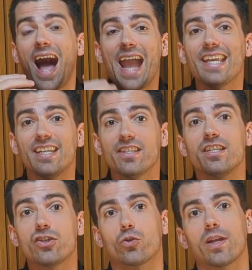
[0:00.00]
High
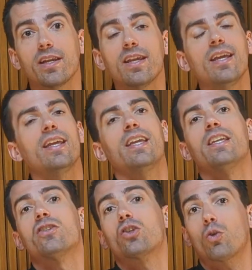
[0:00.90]
intensity training
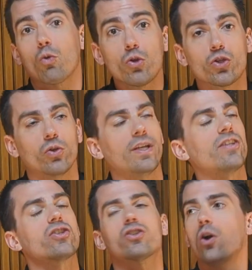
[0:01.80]
is crucial.
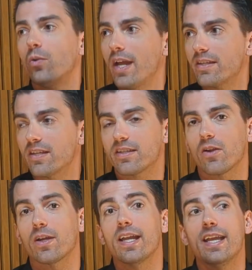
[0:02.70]
It's so
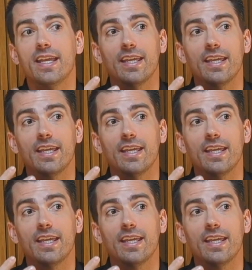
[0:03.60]
necessary.